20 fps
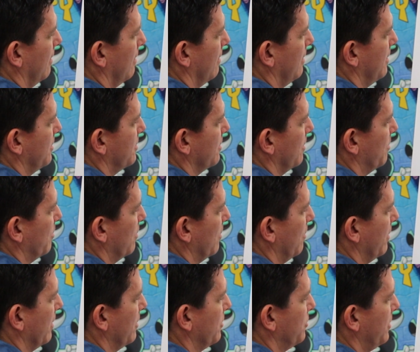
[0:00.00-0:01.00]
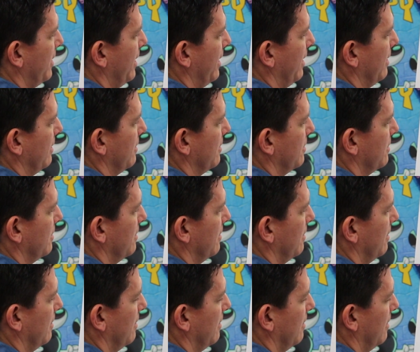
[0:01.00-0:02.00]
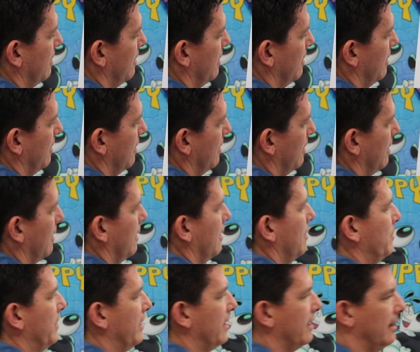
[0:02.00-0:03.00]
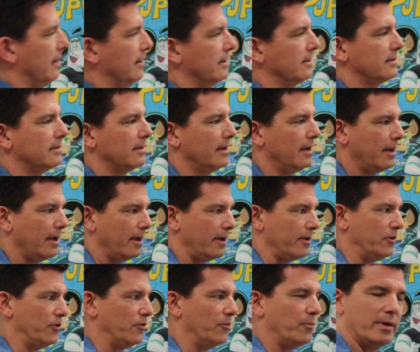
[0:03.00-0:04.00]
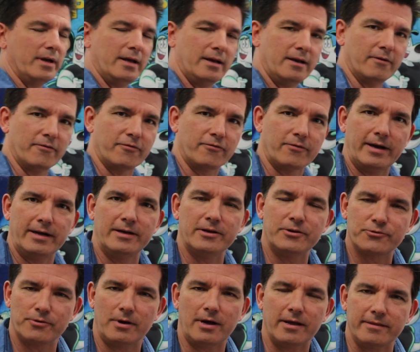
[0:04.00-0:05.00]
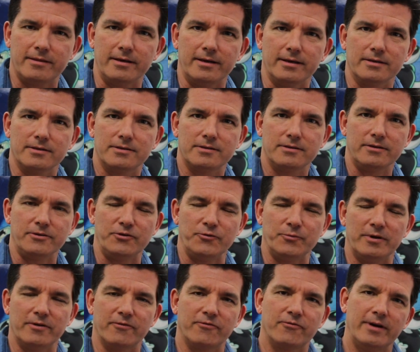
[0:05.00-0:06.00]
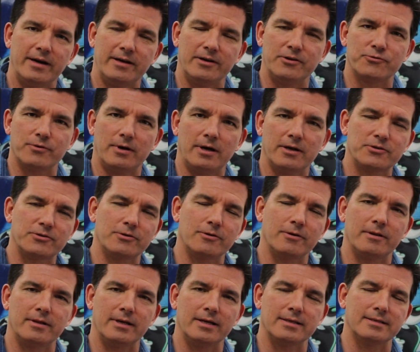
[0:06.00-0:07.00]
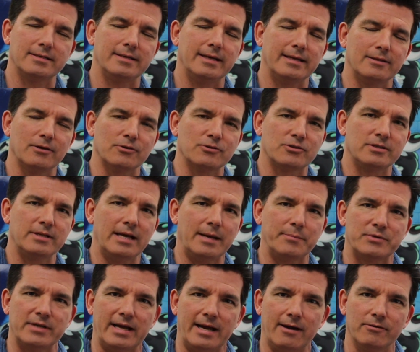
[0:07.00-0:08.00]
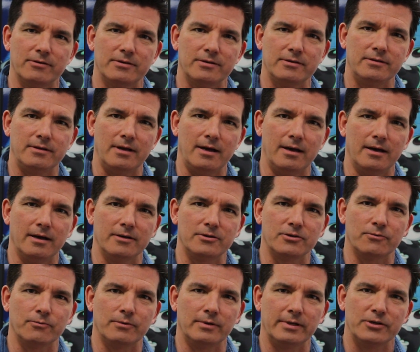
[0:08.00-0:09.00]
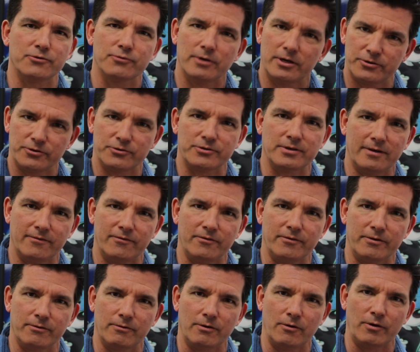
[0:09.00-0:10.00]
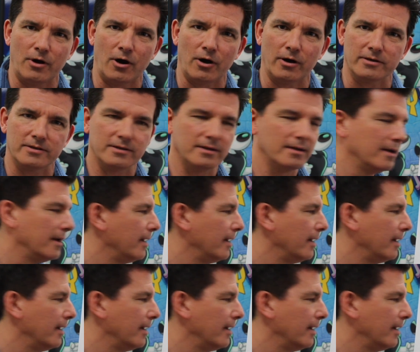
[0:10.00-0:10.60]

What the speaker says: These are broken chains because you've been afraid to draw things. You've been afraid to draw certain things and take those steps out to really trust yourself with your own art.